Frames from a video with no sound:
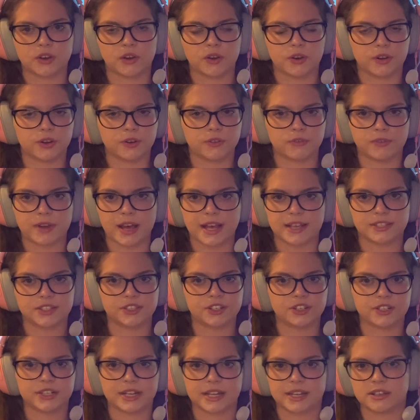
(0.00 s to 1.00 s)
or
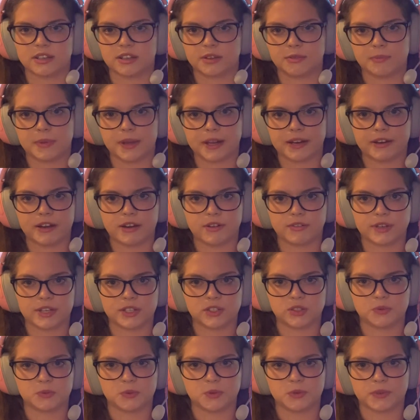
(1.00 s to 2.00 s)
faster than the background
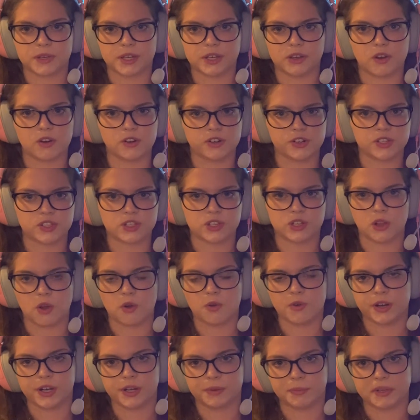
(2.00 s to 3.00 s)
is moving, or
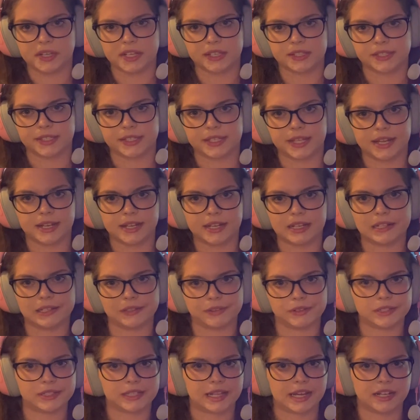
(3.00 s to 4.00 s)
slower, because then it
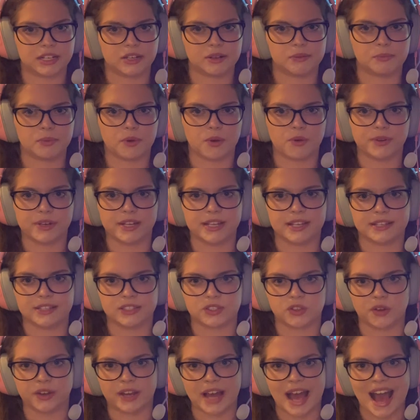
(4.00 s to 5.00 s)
looks like the pony
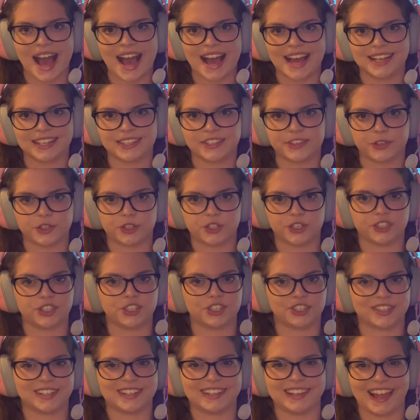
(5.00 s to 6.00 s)
is on ice. She's
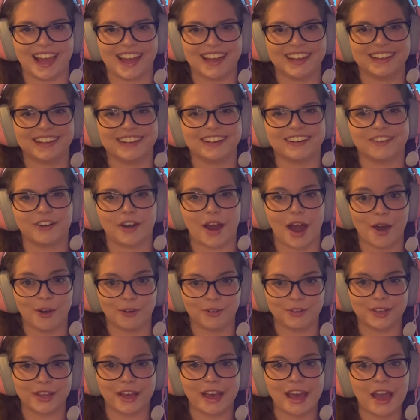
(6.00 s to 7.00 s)
just sliding
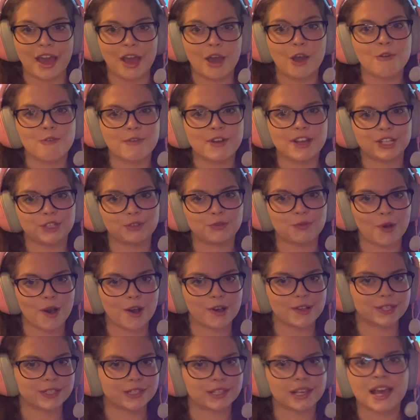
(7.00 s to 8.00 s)
around, which
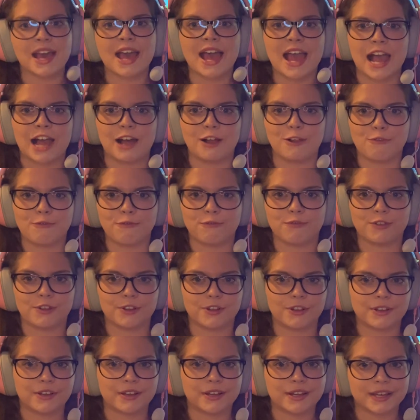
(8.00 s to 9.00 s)
was
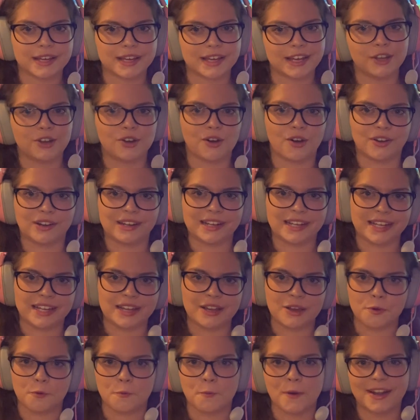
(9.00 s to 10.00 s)
helpful in
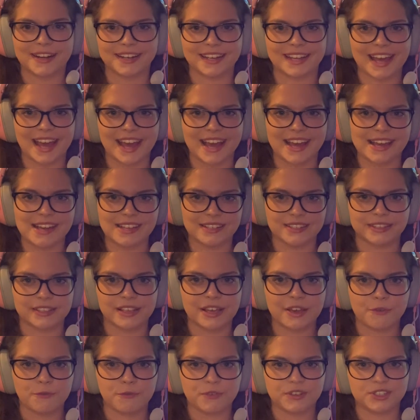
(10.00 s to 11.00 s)
only one case,
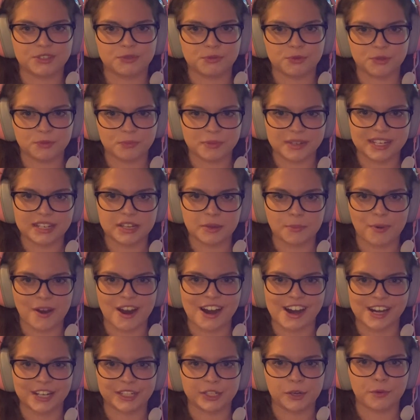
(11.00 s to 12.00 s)
which would be the
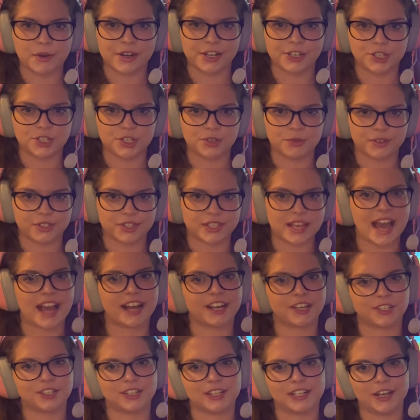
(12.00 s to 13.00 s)
part where she was
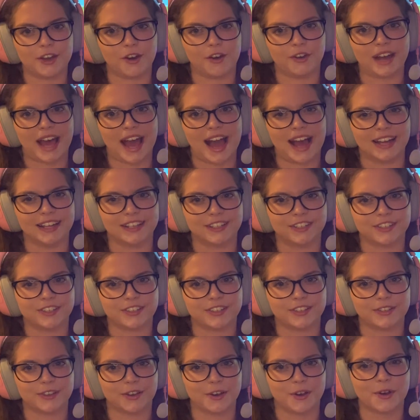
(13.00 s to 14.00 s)
actually on ice.
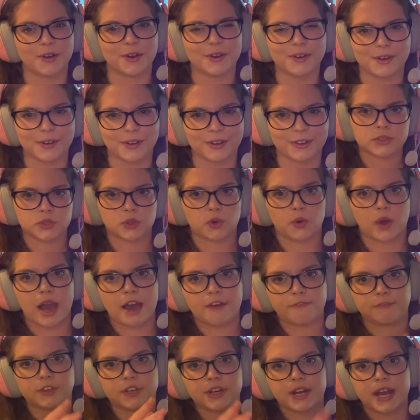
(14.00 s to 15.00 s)
So so
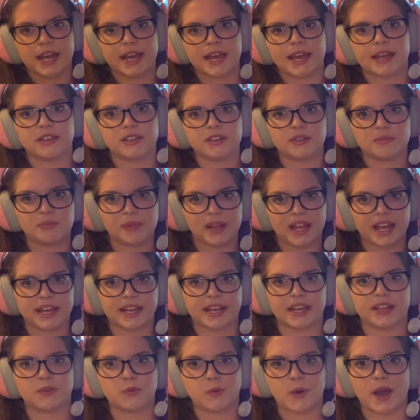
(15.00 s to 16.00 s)
after I had the
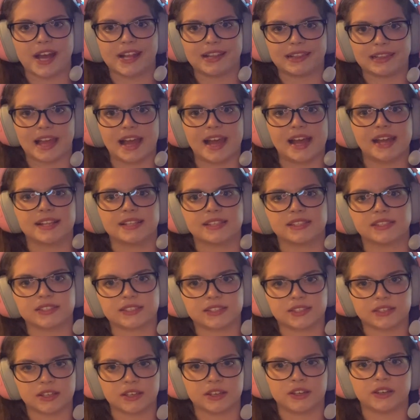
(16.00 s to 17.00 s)
black and white
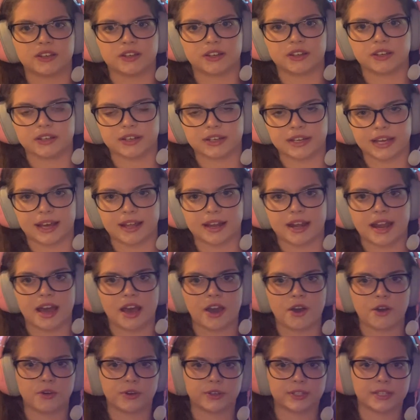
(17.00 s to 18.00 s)
lines cut
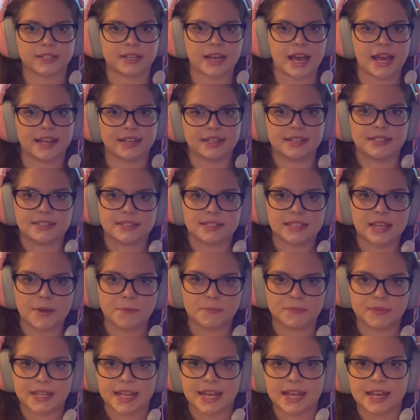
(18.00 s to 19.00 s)
out, I did
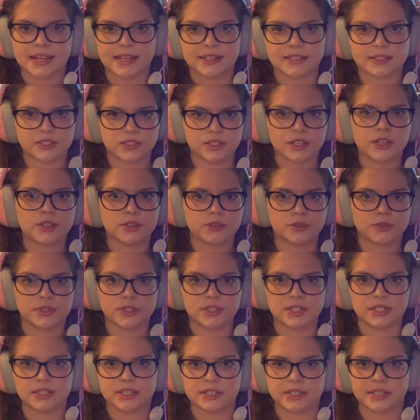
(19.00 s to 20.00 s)
some tests to
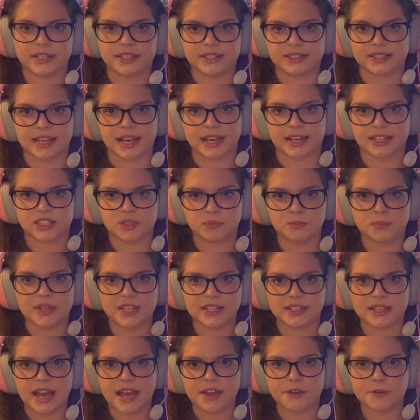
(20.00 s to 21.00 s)
see the exact
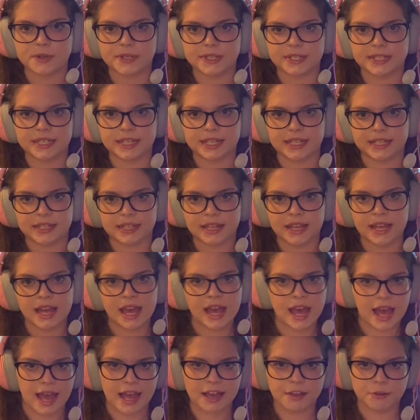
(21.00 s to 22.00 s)
speed I would need.
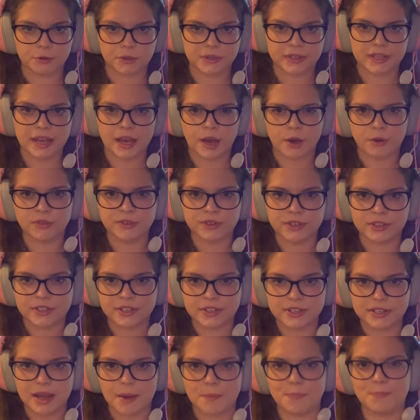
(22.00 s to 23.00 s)
I would count
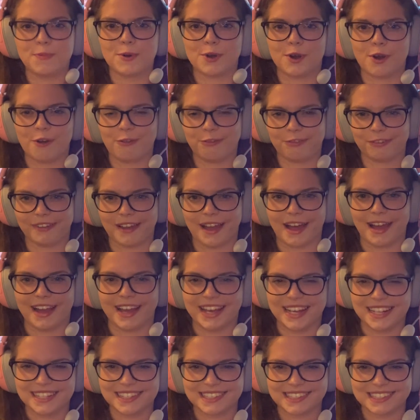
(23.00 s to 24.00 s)
the number of
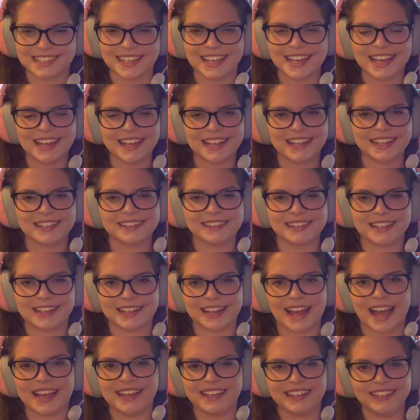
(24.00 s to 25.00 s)
lines
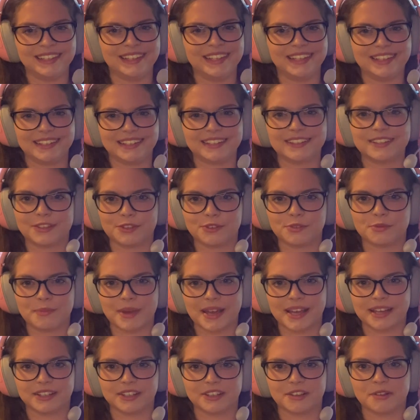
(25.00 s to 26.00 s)
that I needed to
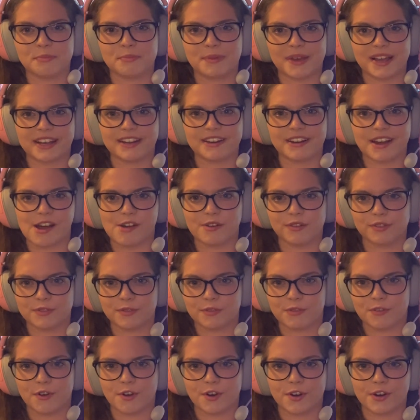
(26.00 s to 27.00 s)
make the
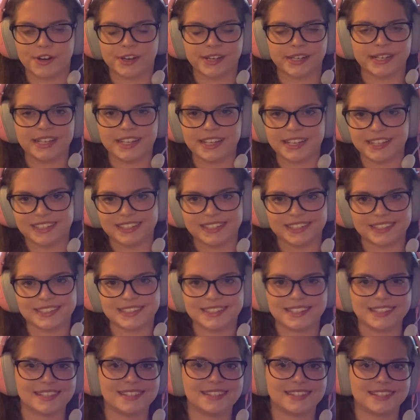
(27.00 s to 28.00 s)
background for each
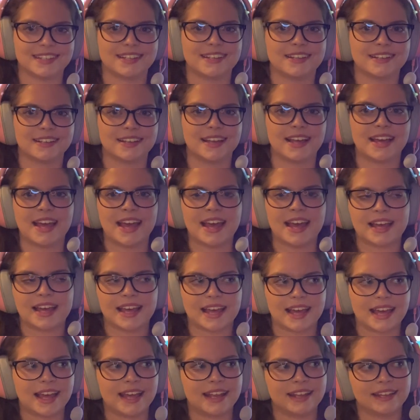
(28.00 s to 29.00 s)
season,
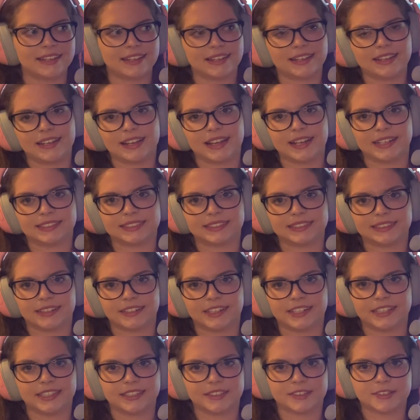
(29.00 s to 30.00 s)
and then I
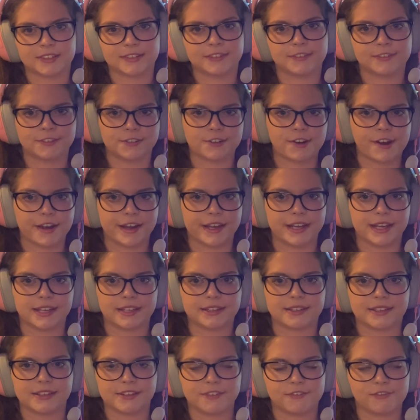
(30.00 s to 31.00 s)
started drawing
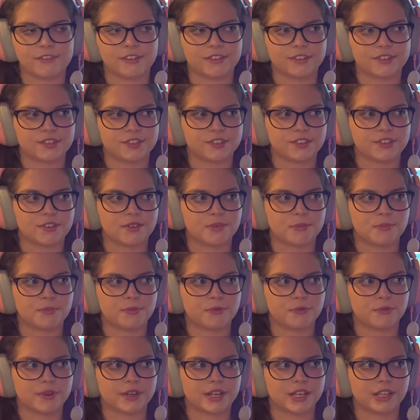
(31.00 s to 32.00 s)
it in Photoshop,
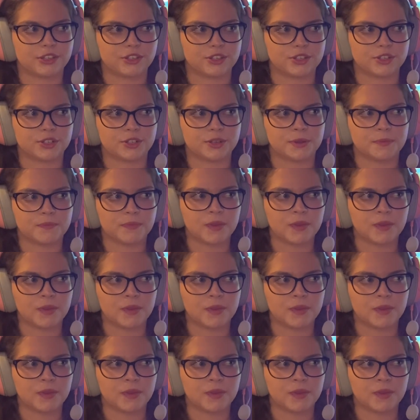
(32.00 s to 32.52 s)
which